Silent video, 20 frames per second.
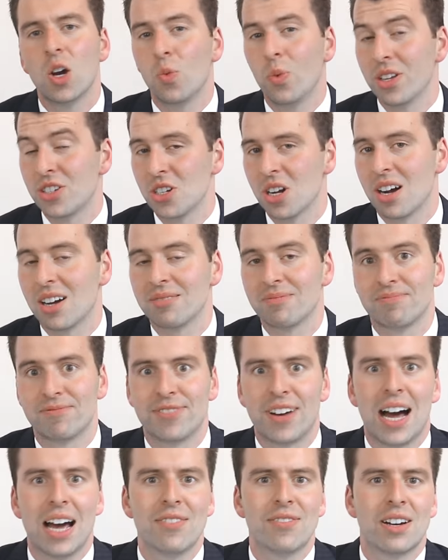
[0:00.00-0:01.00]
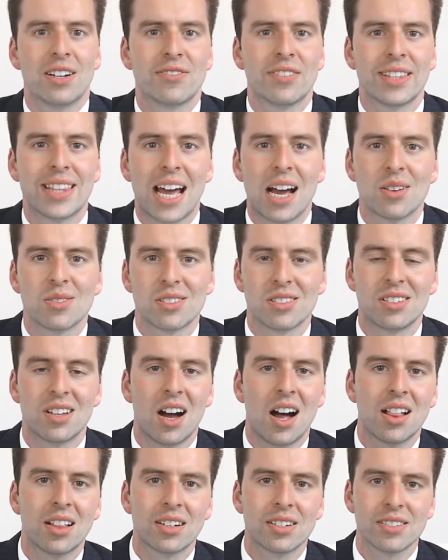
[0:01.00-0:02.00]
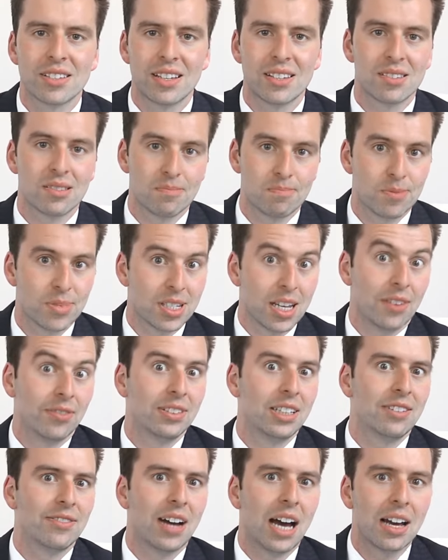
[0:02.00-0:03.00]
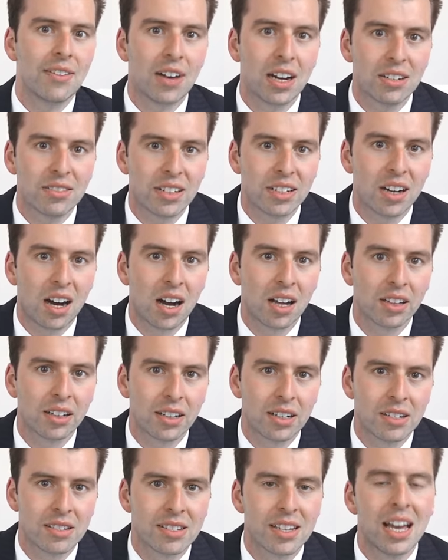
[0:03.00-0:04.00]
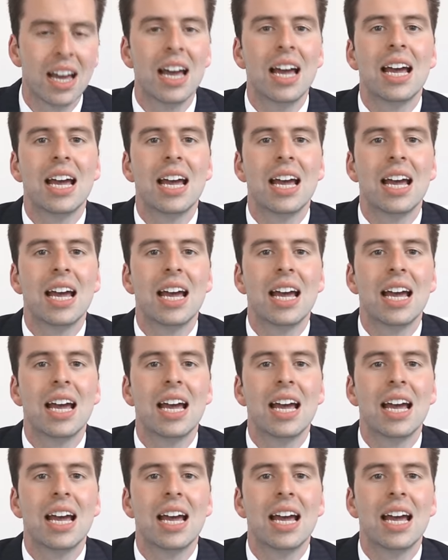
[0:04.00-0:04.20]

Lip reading: which on $500,000 is $7,500,